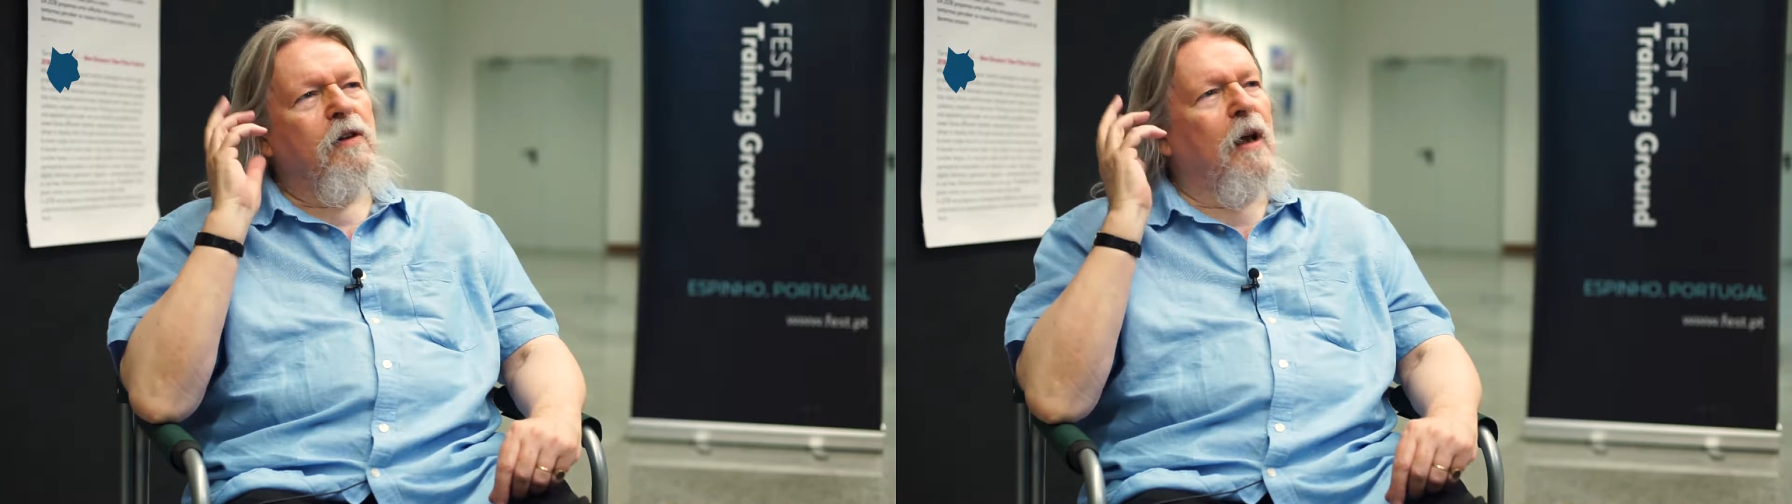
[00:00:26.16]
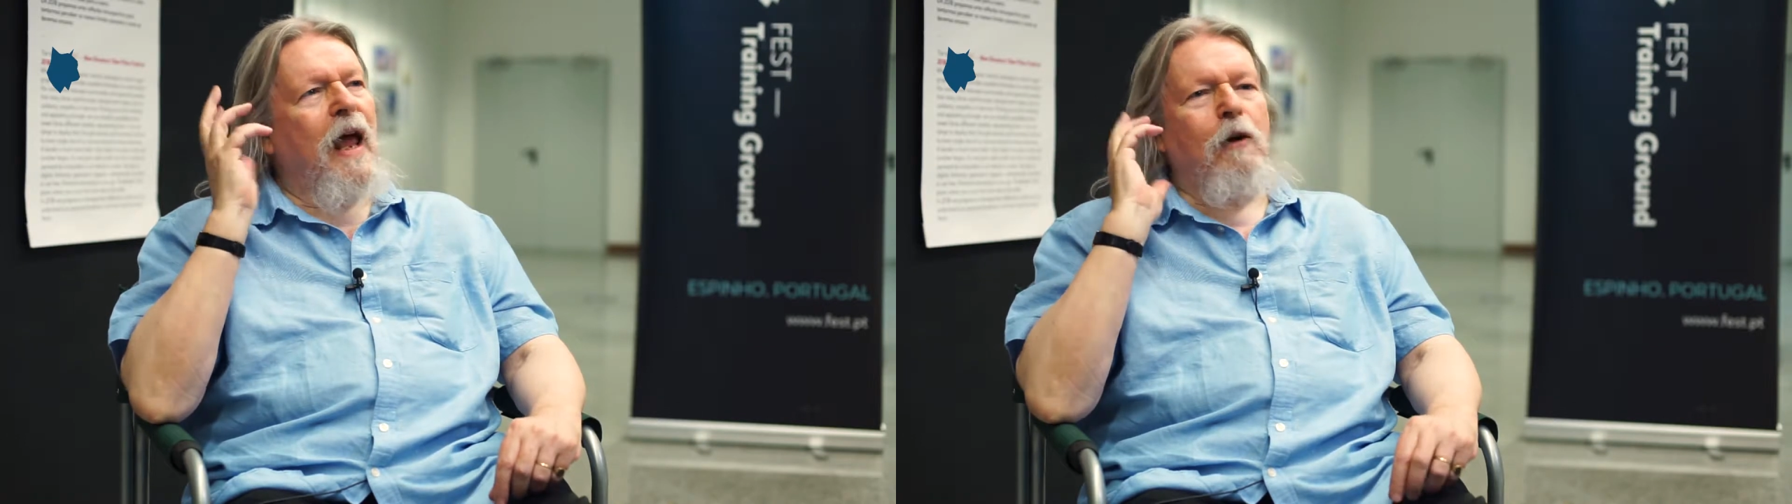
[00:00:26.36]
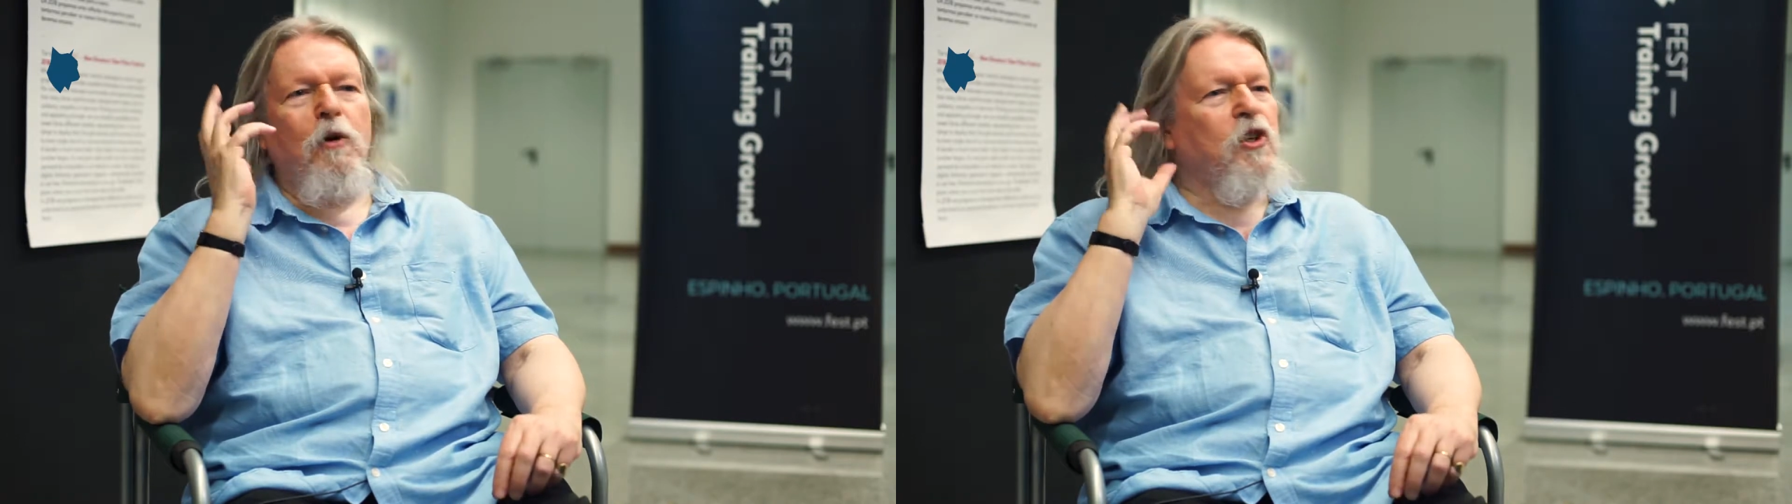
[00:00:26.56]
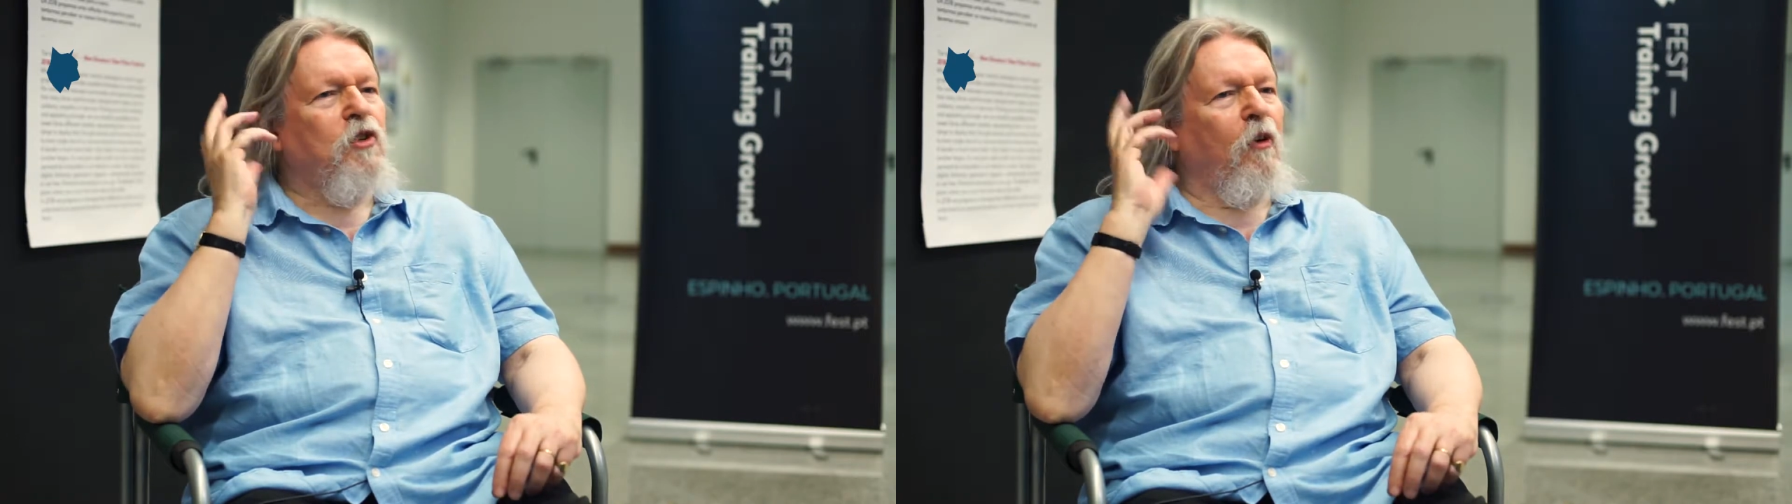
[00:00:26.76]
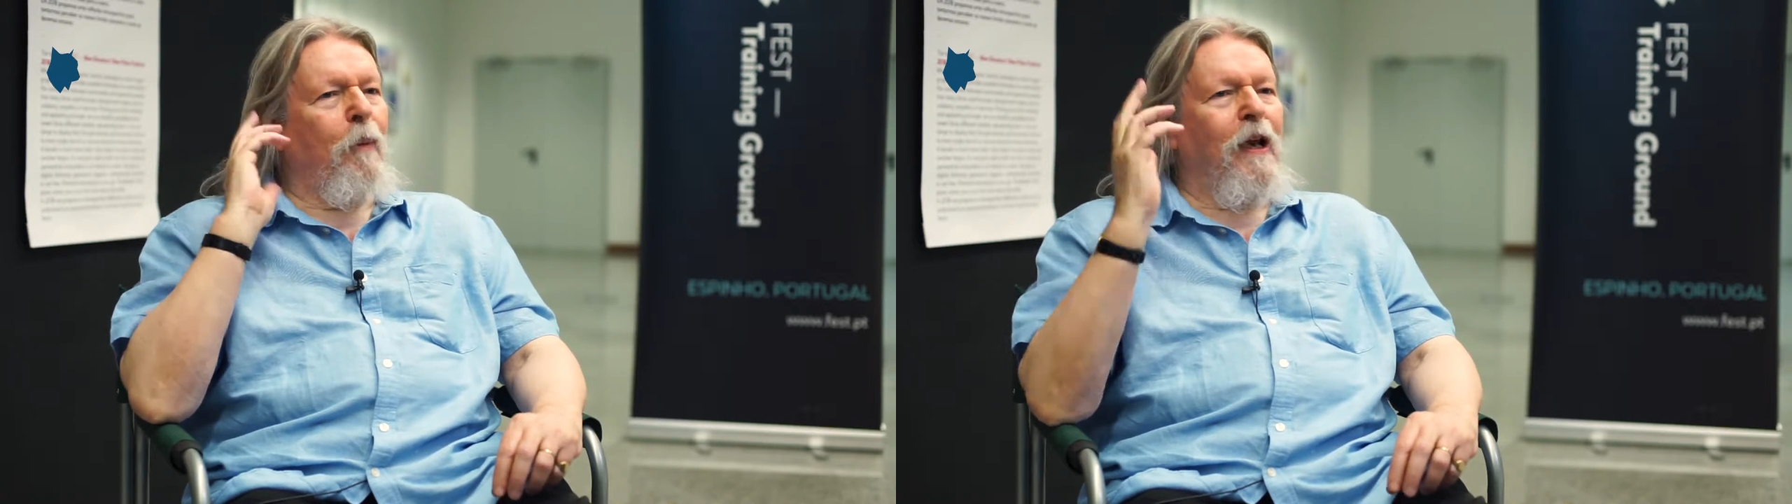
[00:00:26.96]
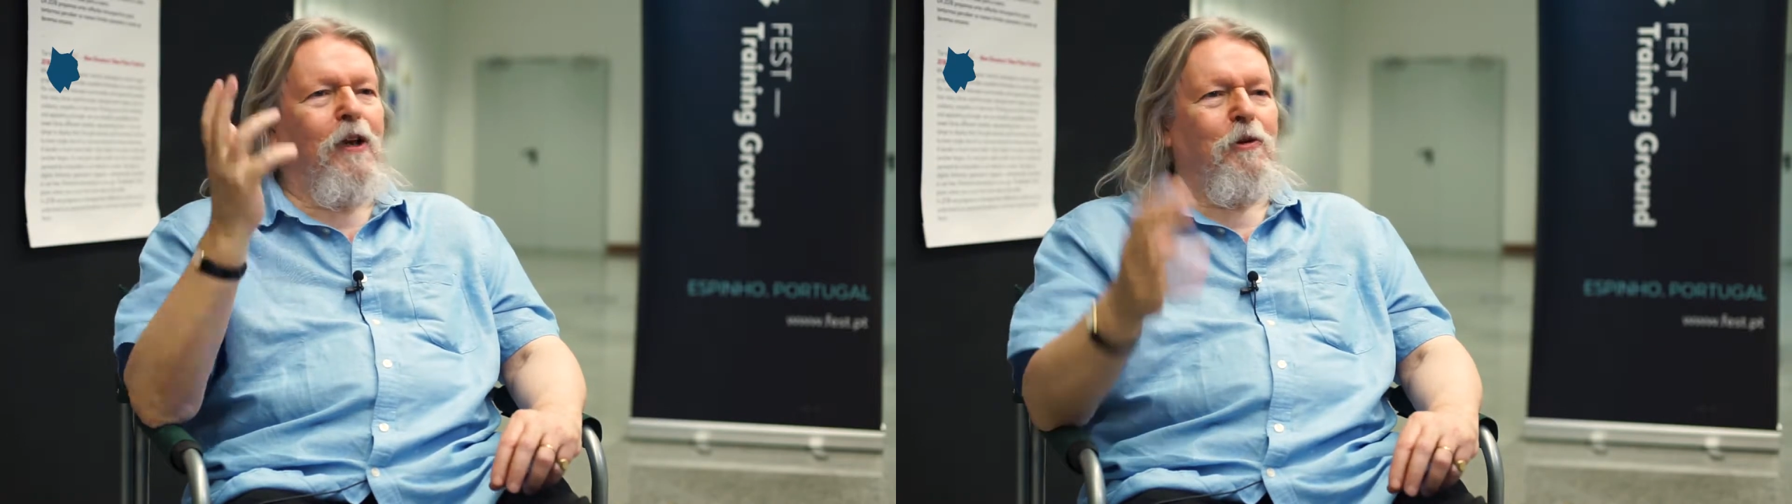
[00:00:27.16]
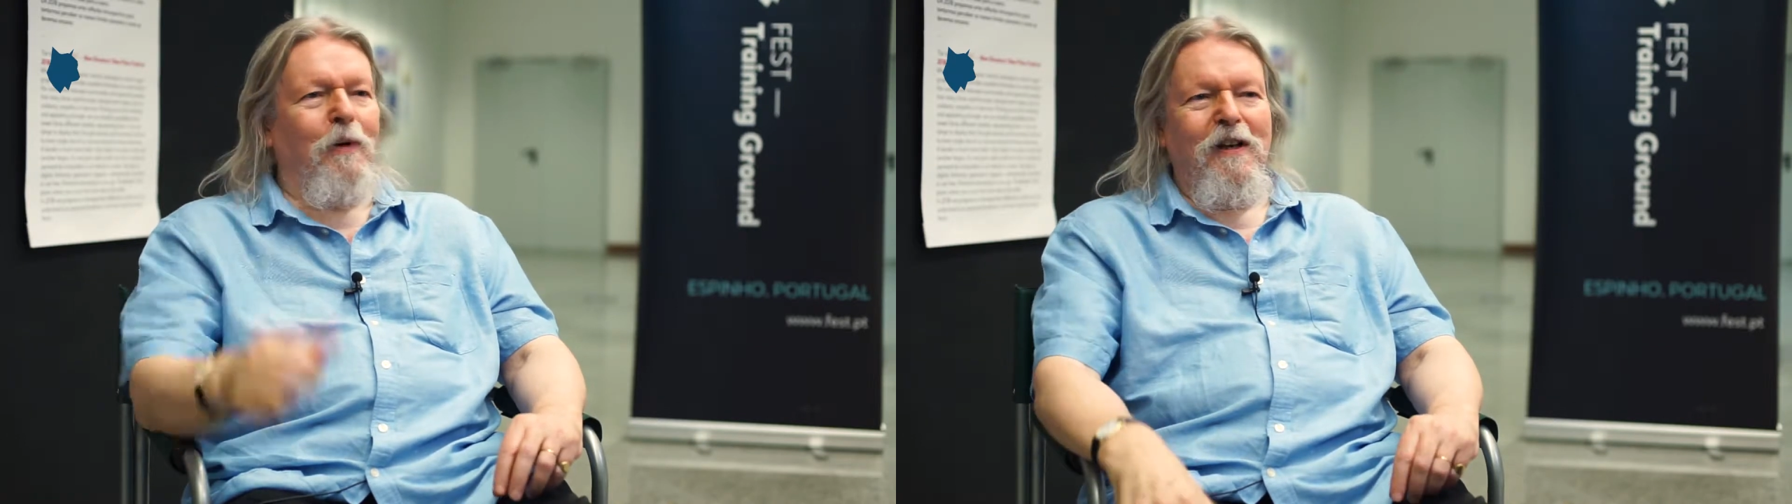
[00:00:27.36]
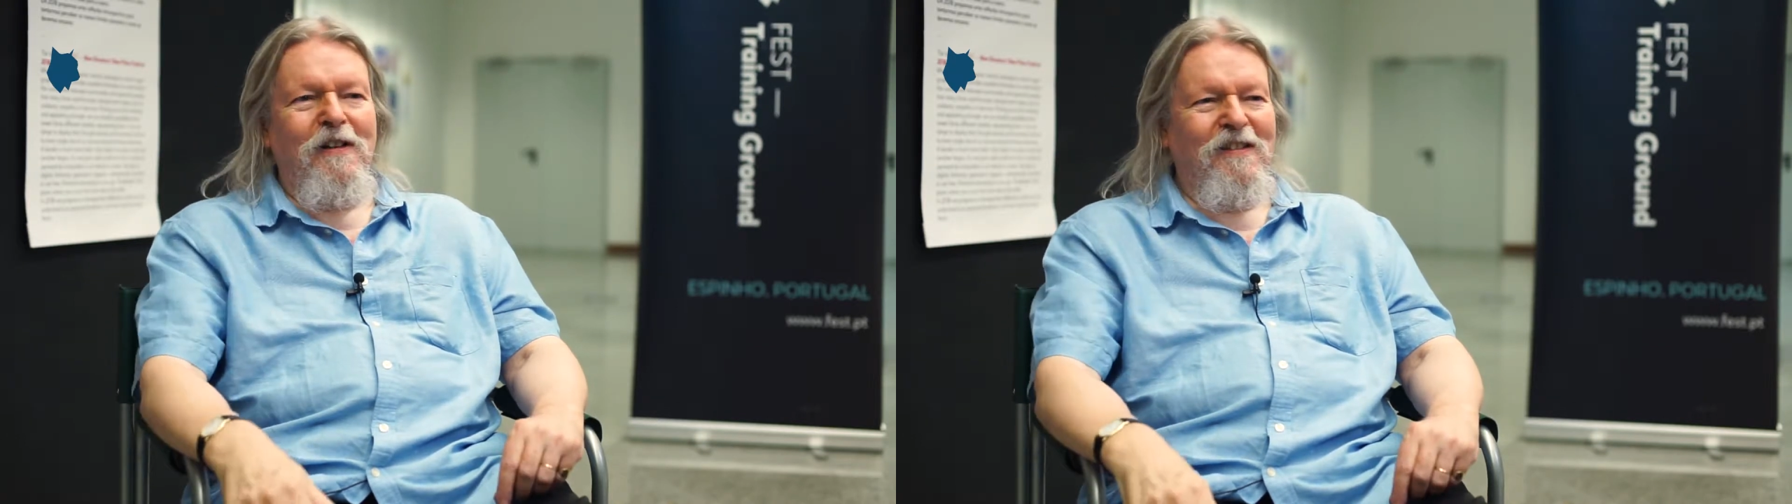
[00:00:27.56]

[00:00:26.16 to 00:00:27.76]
language is familiar to me.